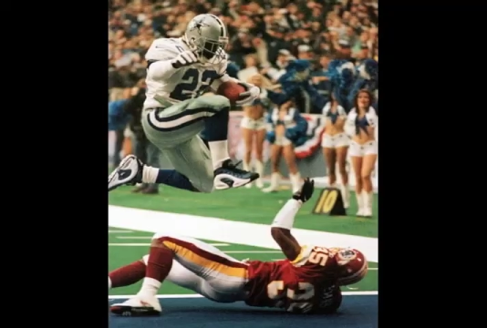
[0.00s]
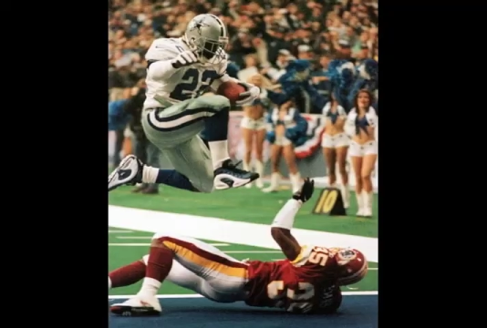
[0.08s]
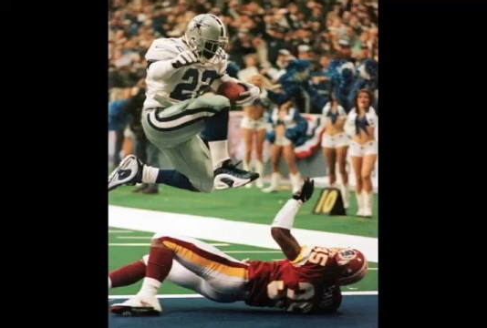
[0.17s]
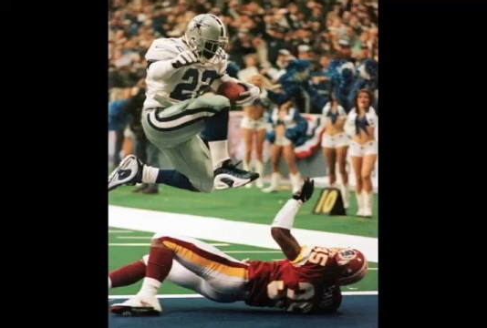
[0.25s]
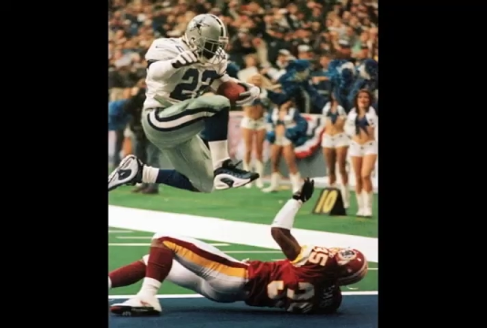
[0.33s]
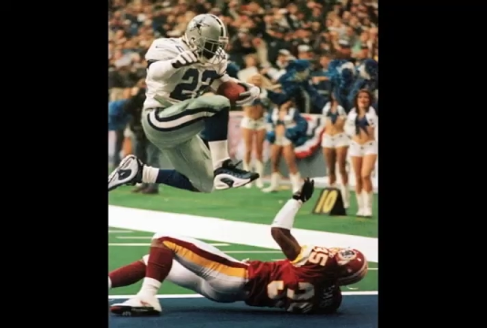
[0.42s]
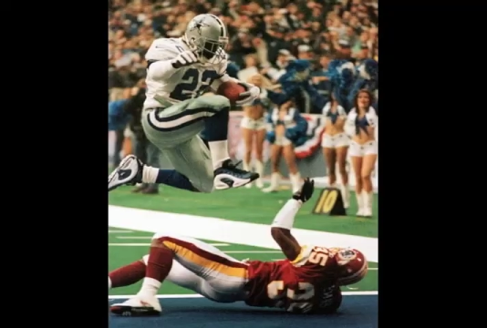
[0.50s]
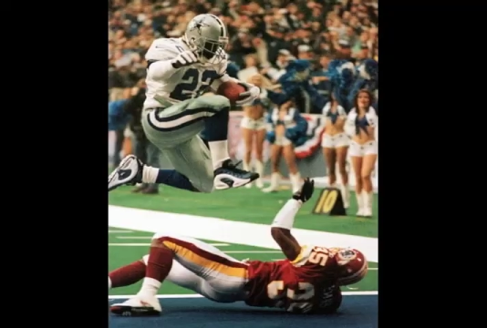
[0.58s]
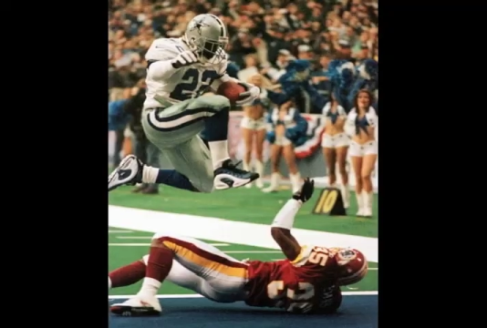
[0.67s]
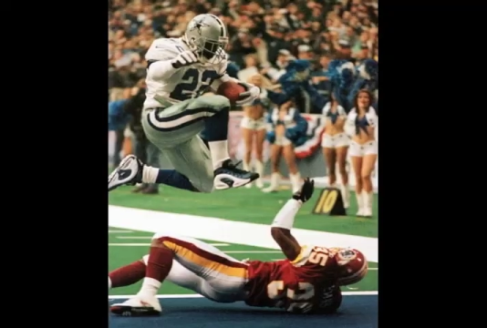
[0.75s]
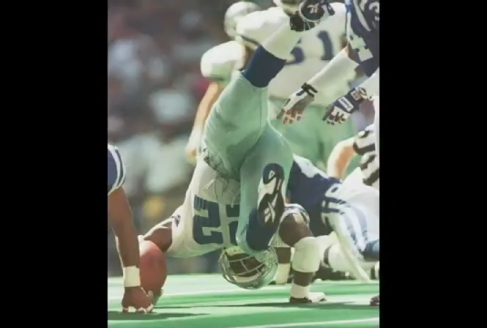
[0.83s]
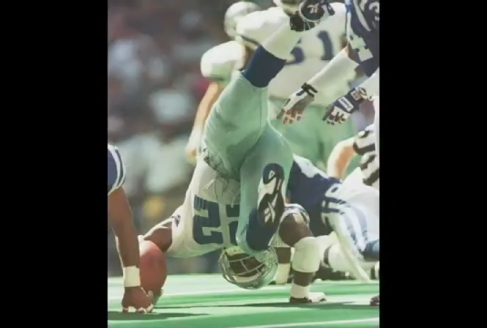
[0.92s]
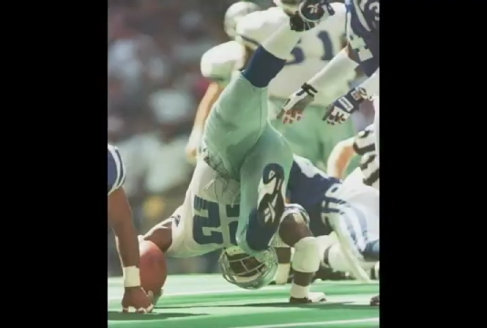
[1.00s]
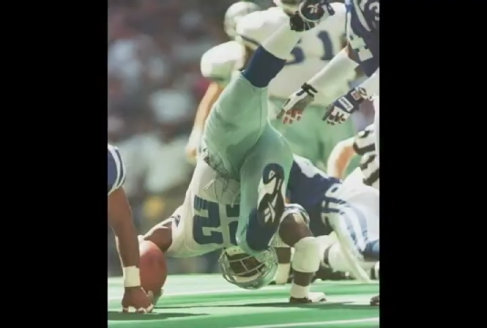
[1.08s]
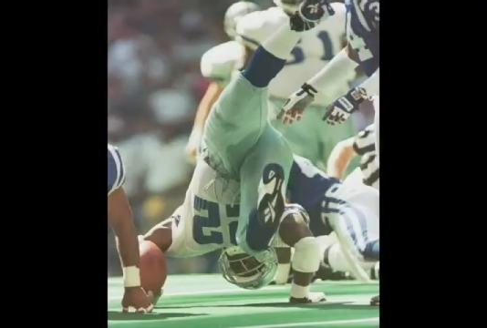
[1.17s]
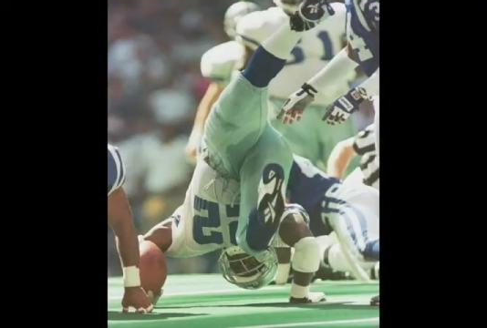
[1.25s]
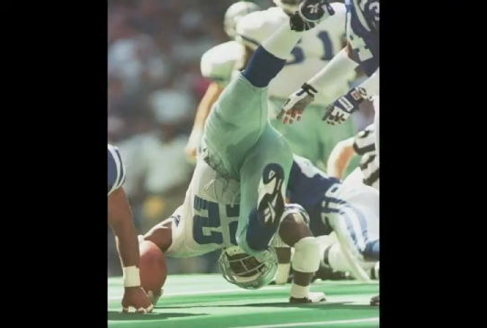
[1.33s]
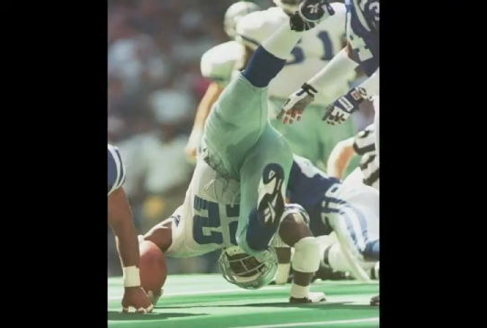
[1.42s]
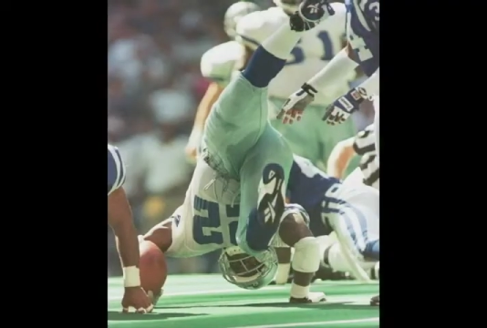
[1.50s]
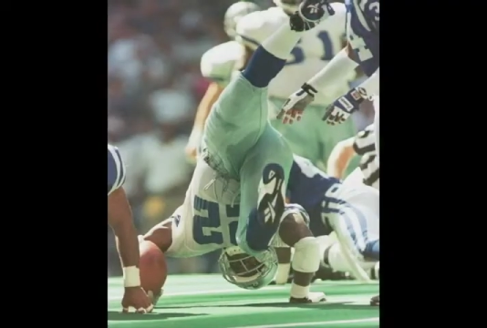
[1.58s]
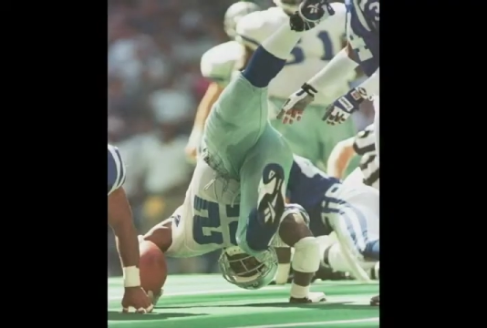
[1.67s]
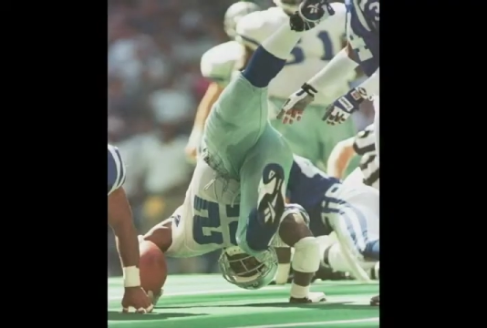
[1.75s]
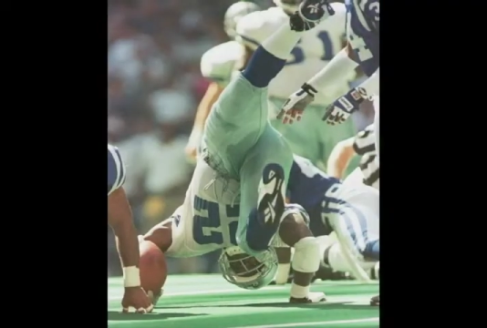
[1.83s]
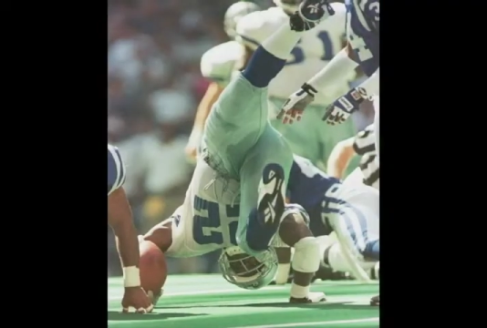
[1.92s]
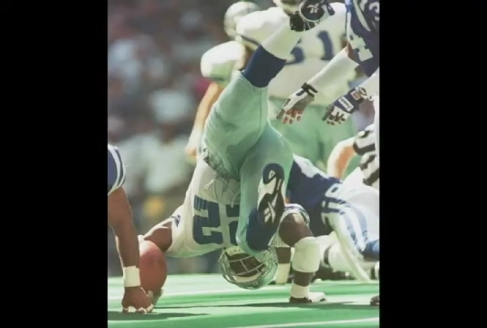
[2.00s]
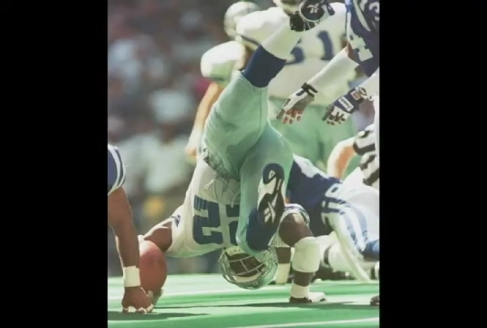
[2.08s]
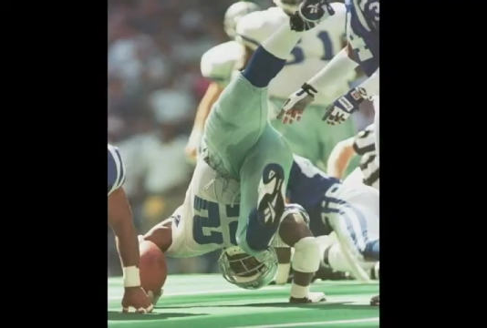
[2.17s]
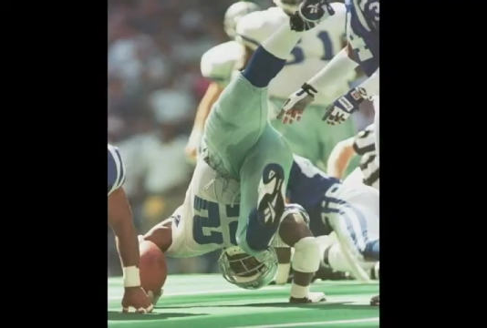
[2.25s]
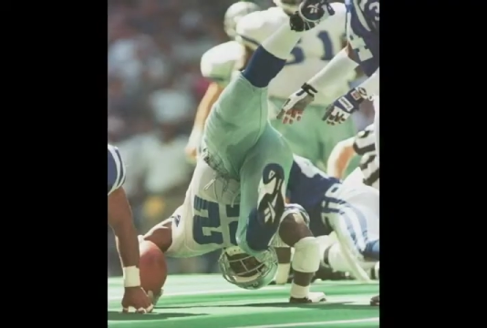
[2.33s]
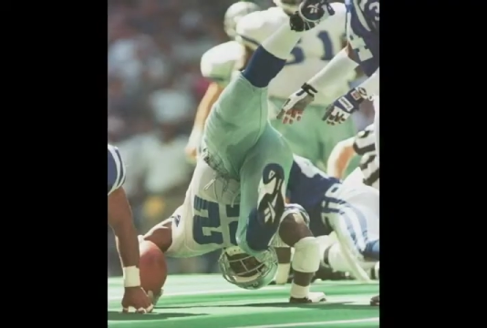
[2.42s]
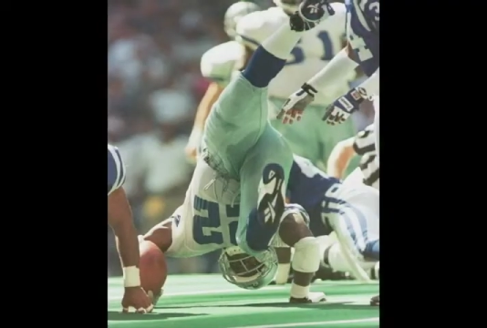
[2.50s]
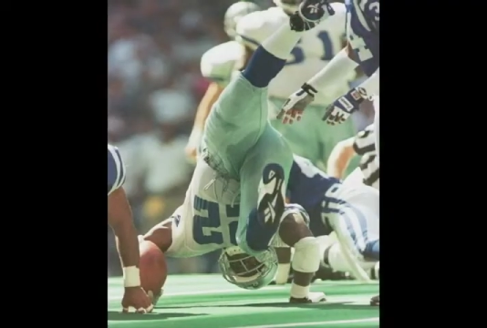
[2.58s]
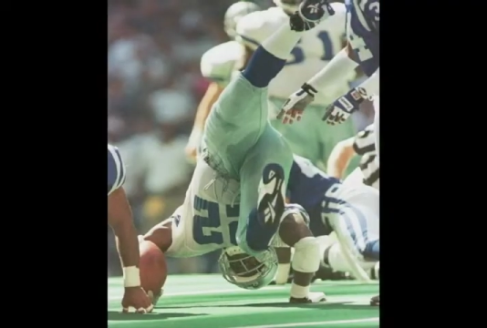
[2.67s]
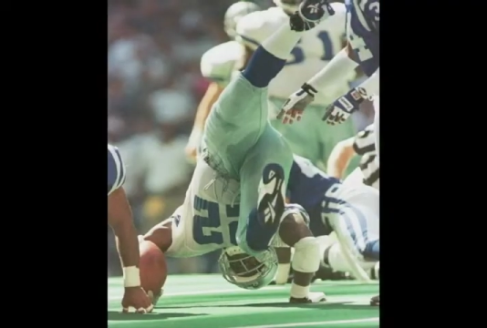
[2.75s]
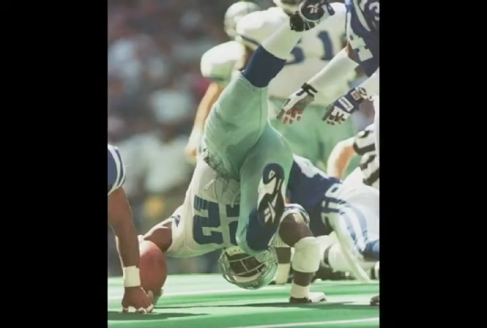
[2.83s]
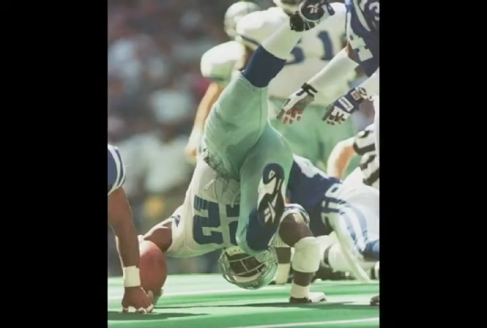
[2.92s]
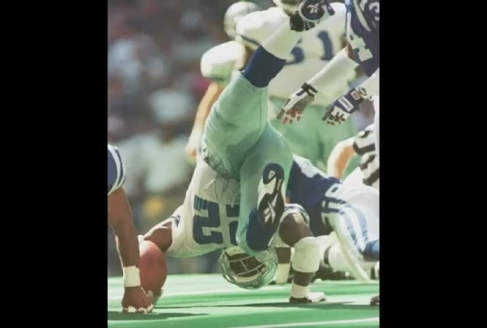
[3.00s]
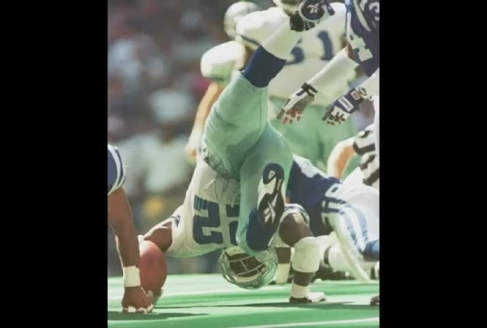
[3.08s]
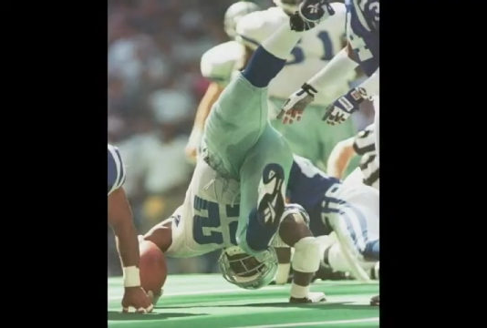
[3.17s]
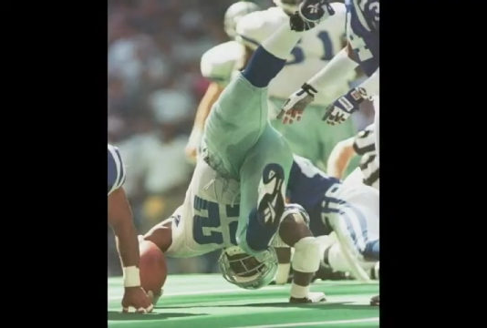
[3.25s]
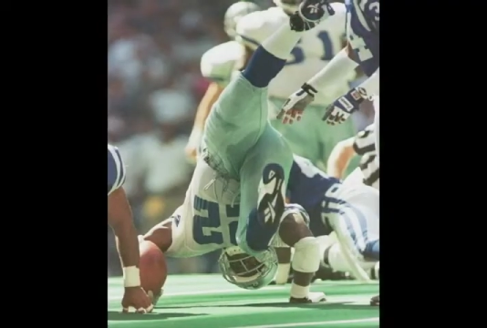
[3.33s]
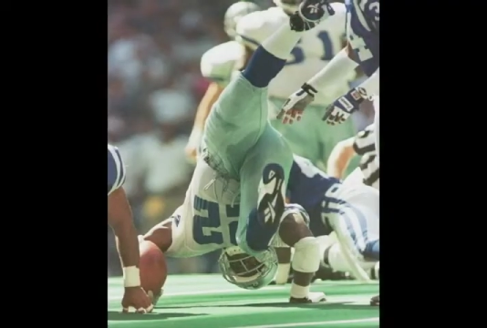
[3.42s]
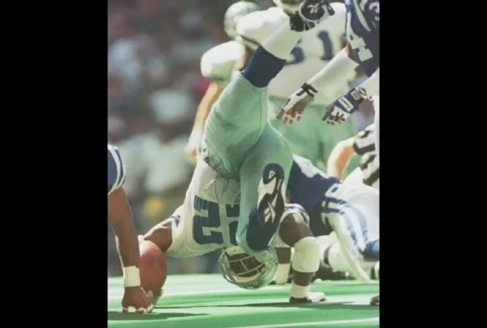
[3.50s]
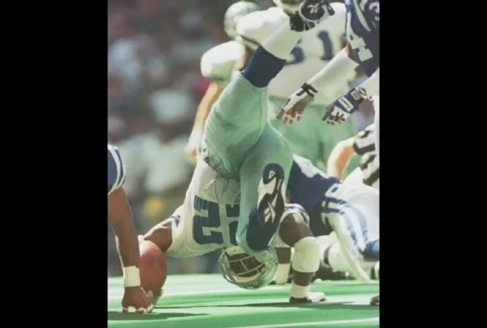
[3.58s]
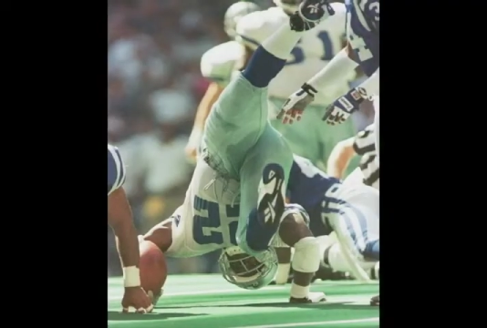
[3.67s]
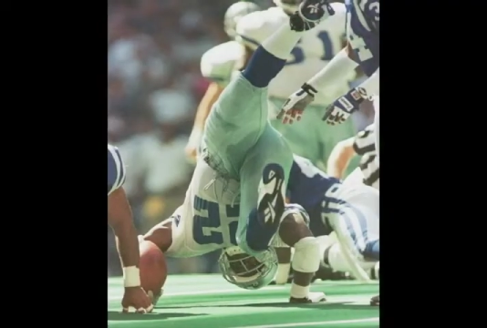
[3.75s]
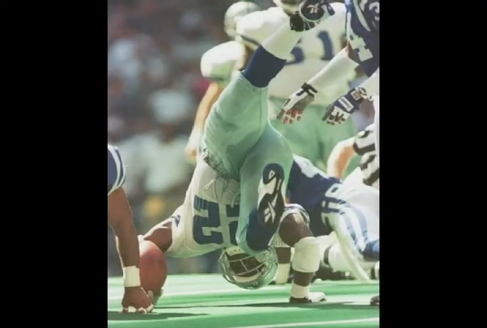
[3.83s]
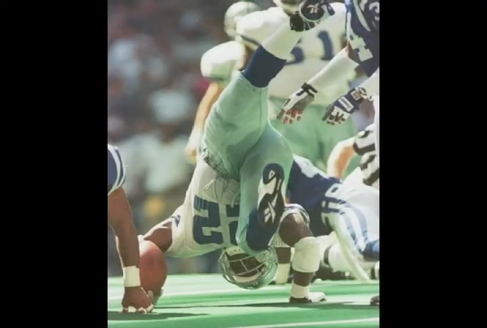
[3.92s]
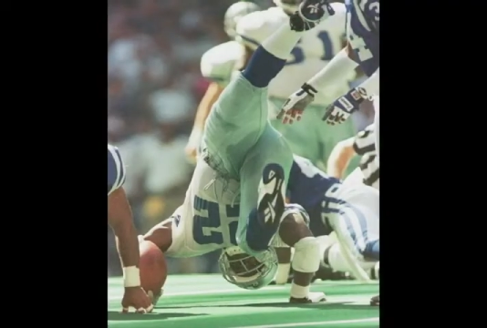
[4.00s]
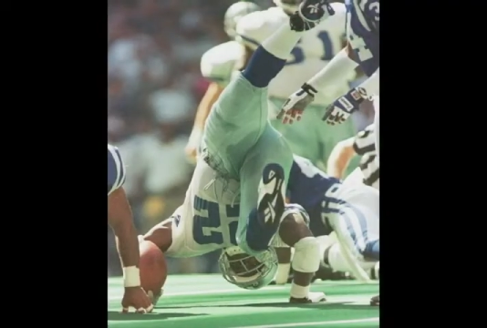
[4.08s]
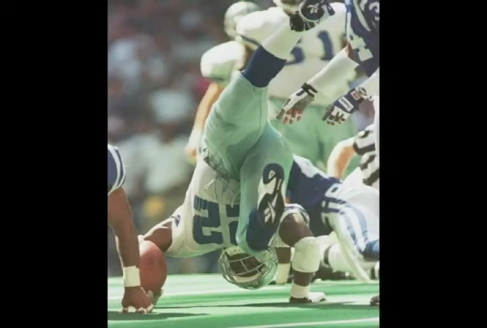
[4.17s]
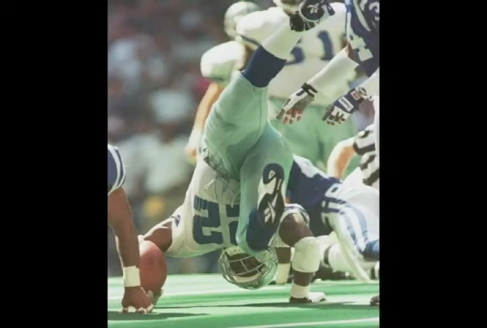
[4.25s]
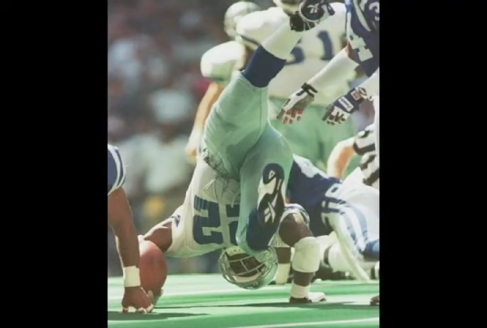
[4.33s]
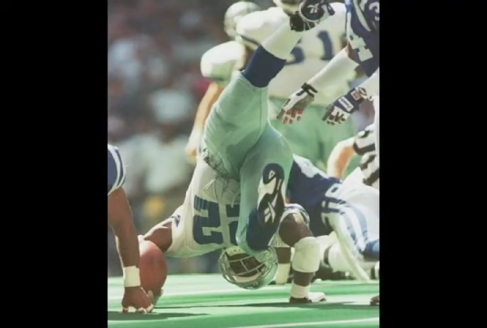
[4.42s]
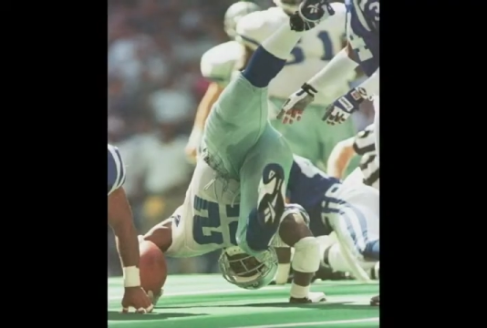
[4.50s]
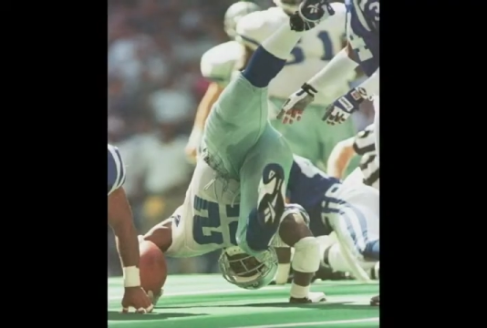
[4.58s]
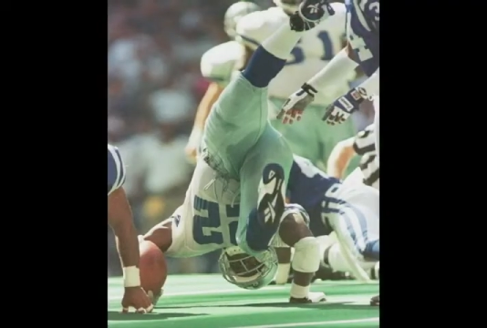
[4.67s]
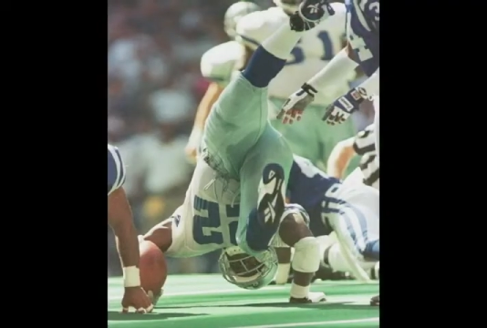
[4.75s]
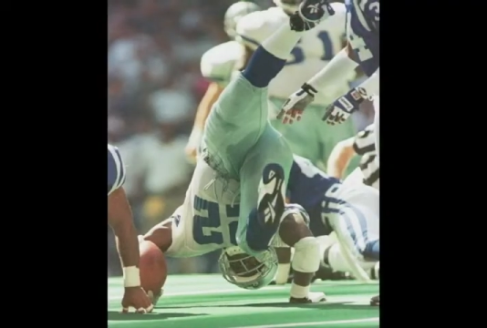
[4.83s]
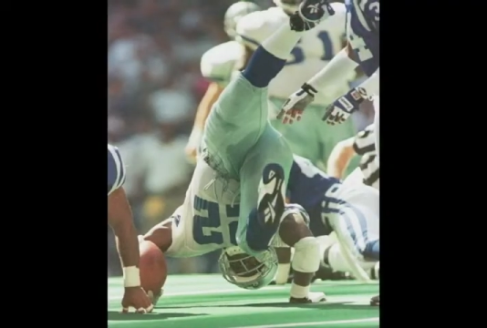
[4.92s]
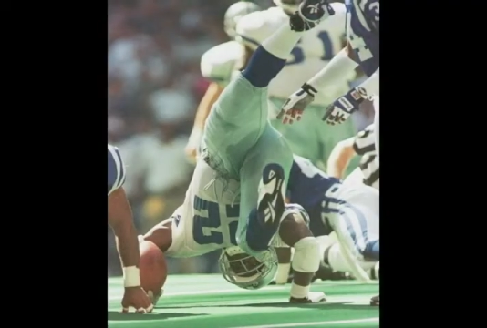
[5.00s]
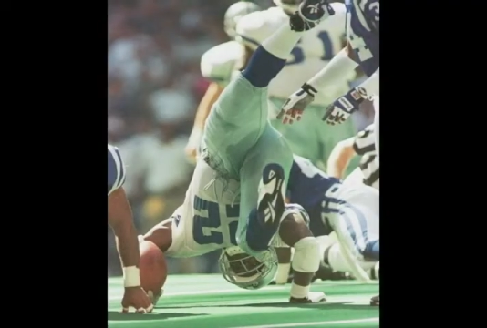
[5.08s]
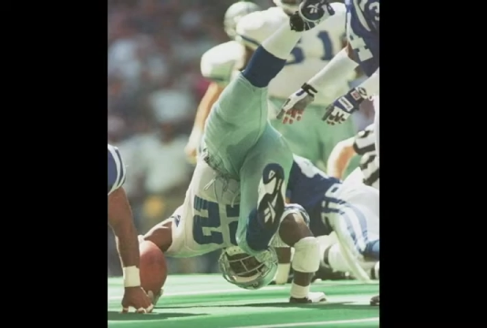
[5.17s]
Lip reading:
Nobody's mouth can be seen.